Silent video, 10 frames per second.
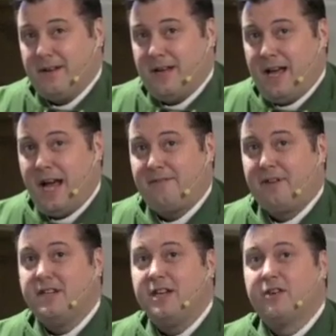have to
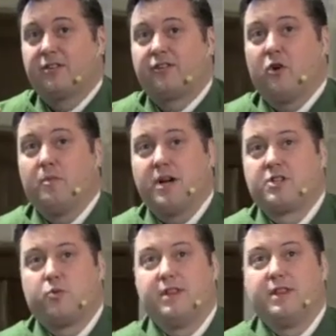deal so
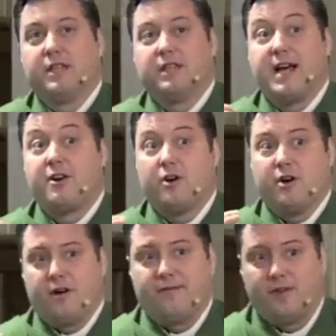much with the letter
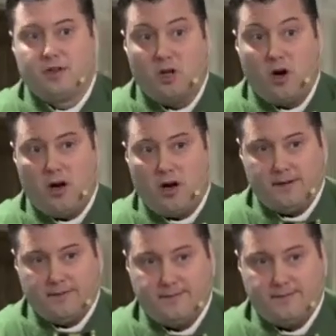of the law